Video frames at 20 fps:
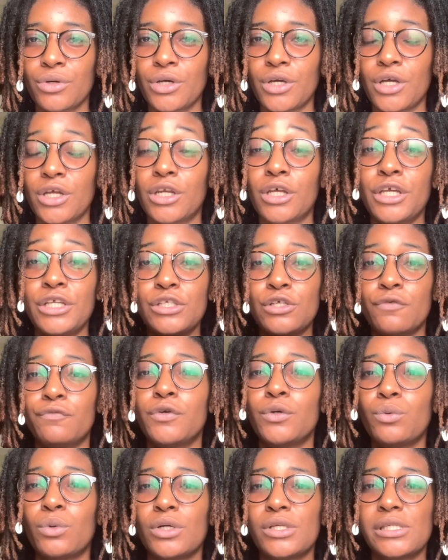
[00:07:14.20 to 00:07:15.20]
The
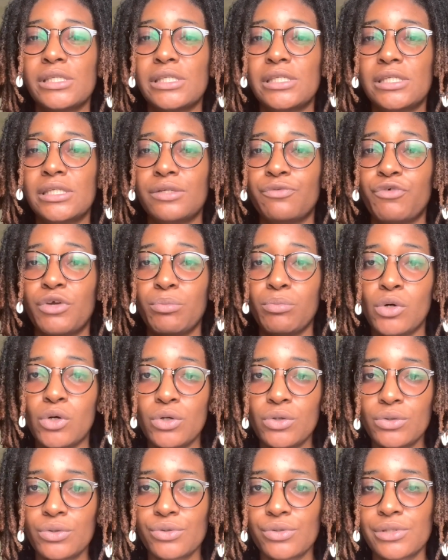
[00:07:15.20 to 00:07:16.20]
interview was
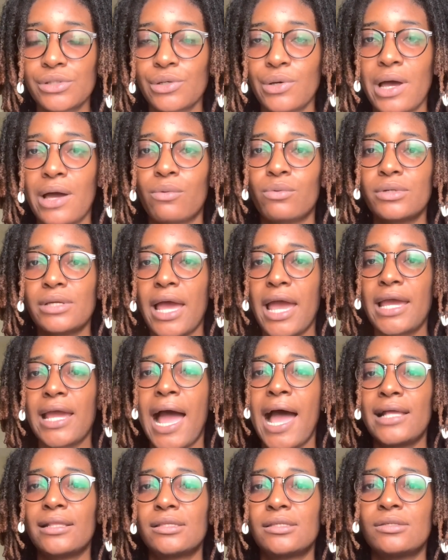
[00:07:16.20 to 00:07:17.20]
remote, so I
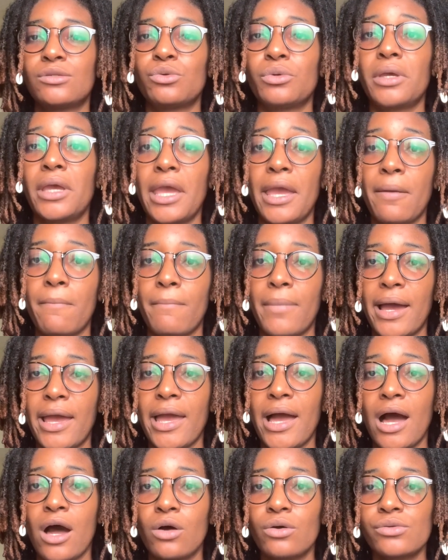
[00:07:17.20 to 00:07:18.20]
had to do it in my
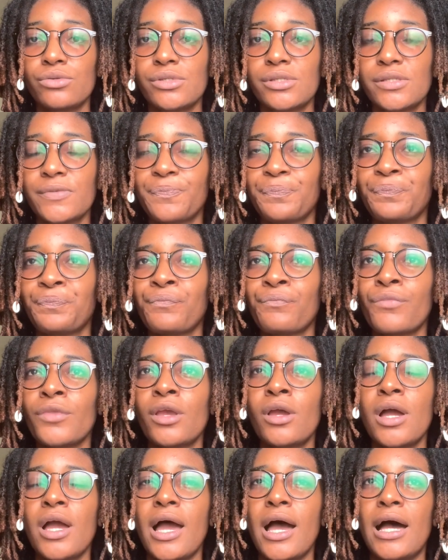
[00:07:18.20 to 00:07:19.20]
house.
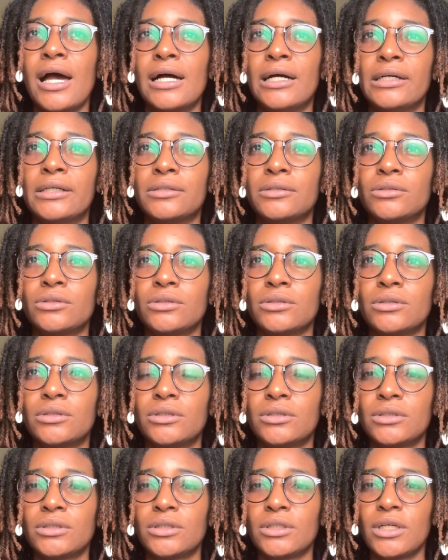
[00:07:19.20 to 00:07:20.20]
And
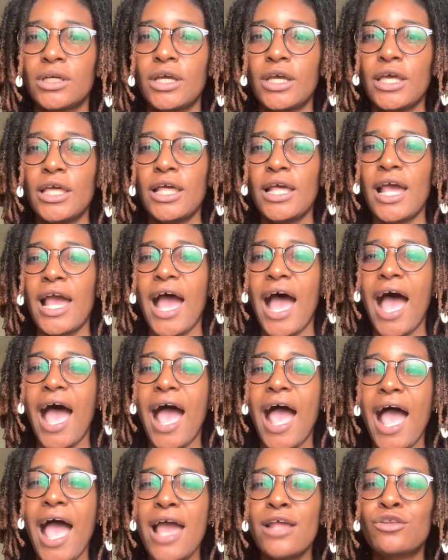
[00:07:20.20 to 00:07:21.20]

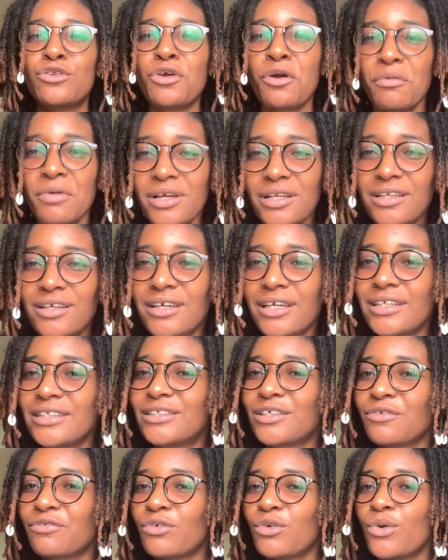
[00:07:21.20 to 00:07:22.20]
during the
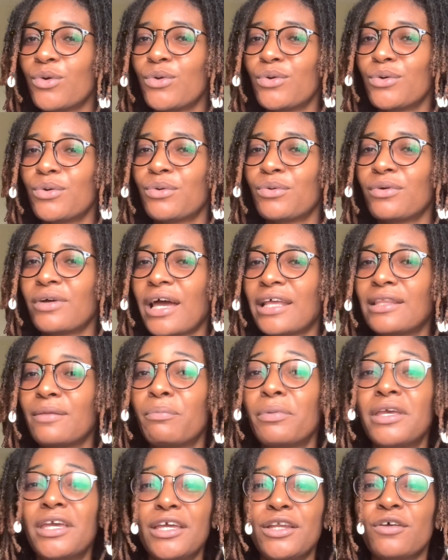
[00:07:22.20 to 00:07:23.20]
interview, at the
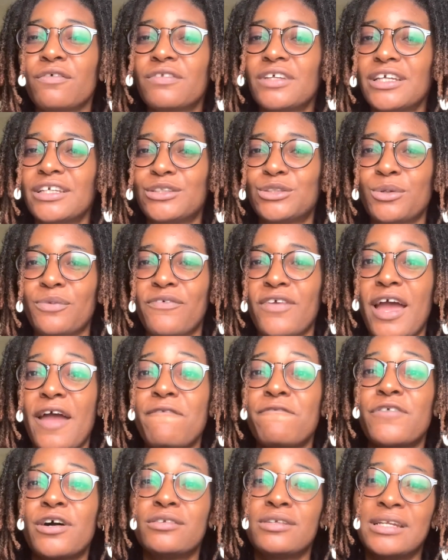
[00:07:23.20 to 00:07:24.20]
beginning of the interview, I
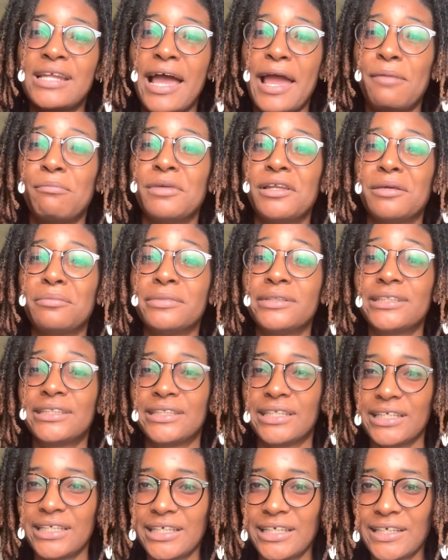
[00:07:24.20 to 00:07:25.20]
found out that I made a
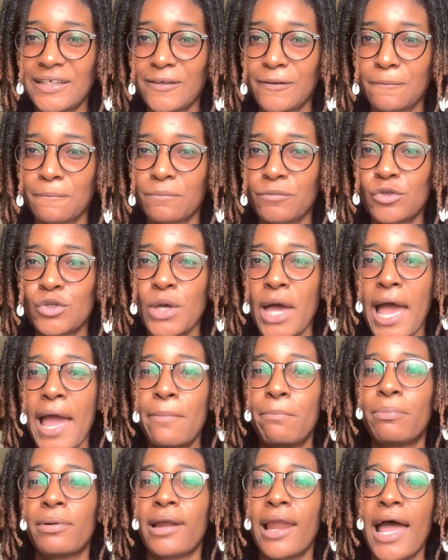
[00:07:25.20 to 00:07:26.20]
mistake. So I
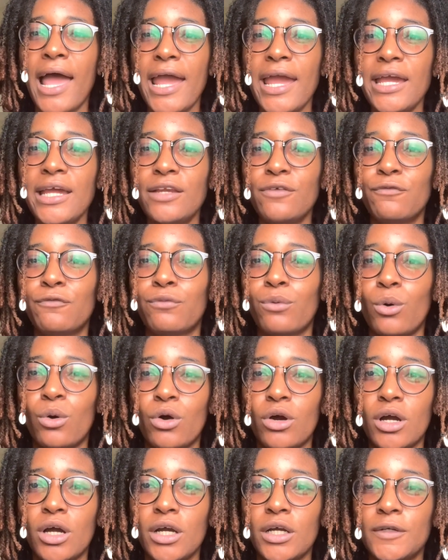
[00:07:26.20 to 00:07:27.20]
applied
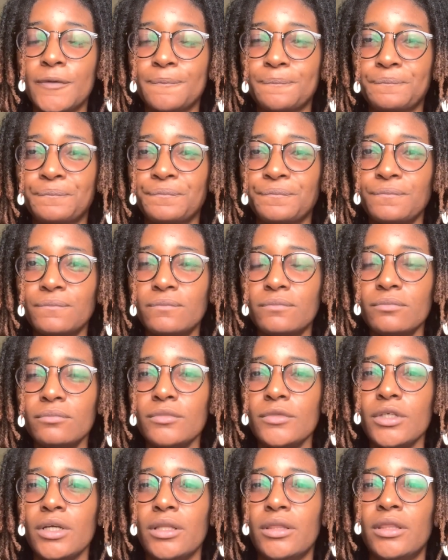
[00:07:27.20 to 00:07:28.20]
for
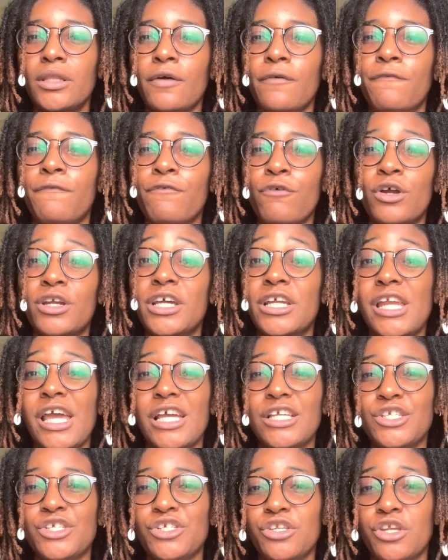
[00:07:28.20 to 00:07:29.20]
the front-end
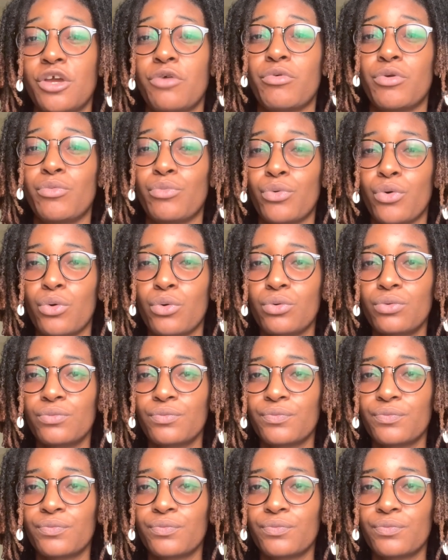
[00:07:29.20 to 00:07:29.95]
engineering role,